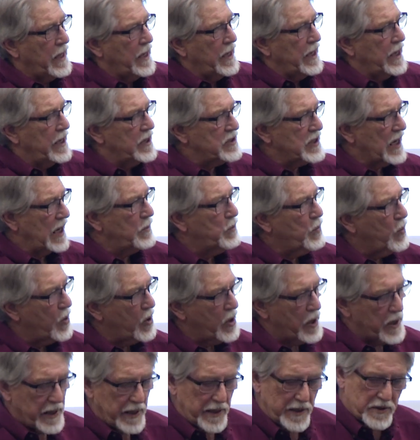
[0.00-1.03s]
is I'm
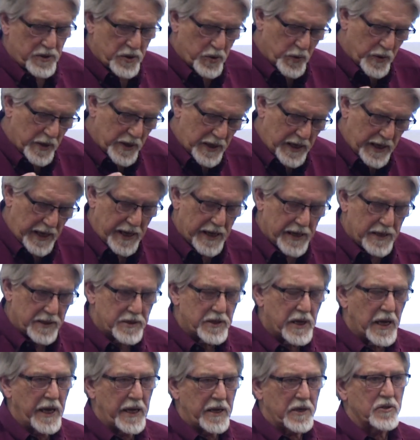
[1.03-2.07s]
wanting to, again,
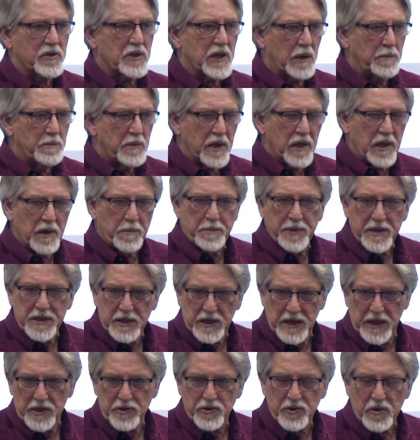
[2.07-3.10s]
take some of the
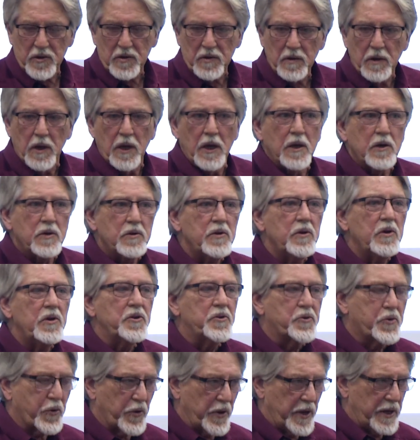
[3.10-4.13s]
potential
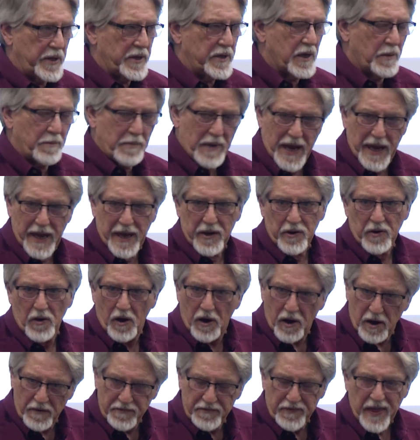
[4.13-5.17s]
nutrient demand
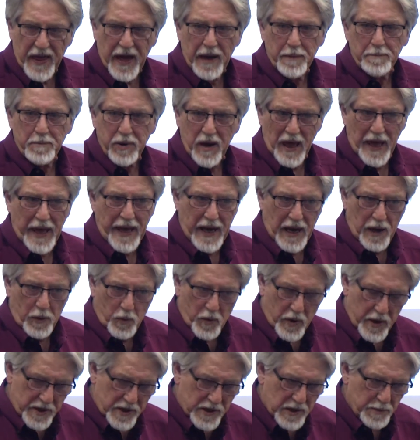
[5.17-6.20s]
off that plant. I
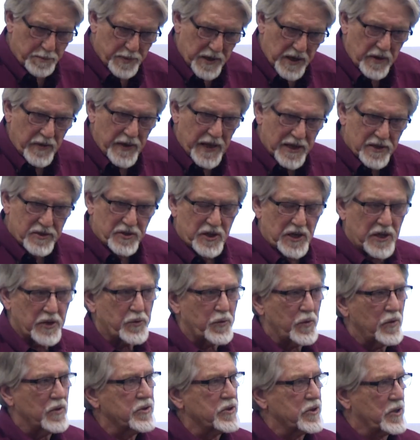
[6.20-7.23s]
want it to build that
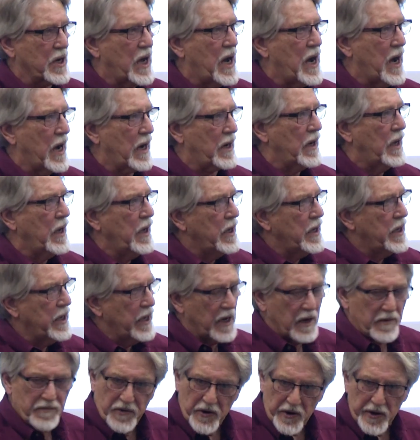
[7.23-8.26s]
central stalk in
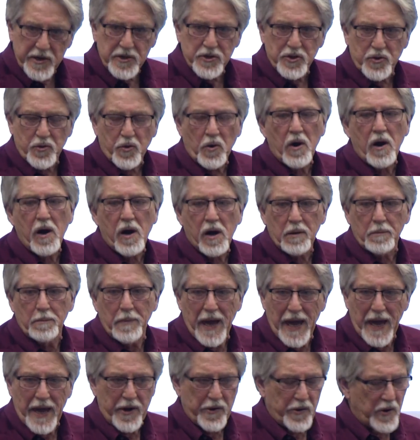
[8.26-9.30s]
a very strong
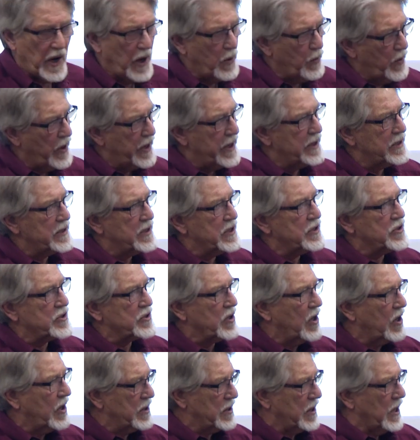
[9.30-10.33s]
manner. I want it to
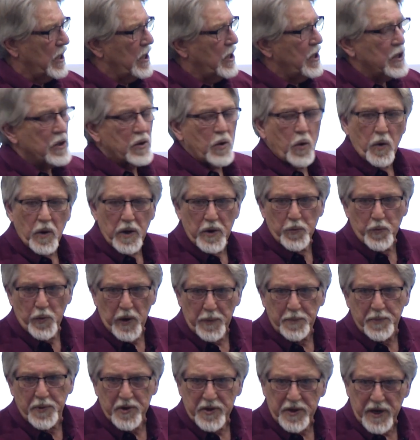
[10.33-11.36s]
start going
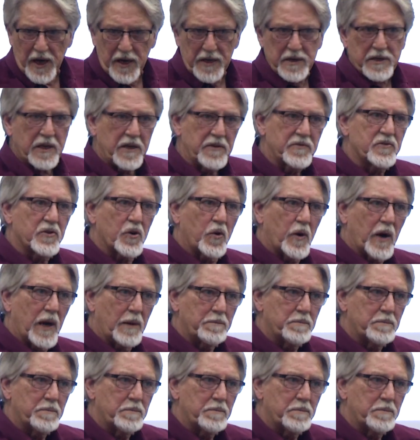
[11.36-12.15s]
reproductive, so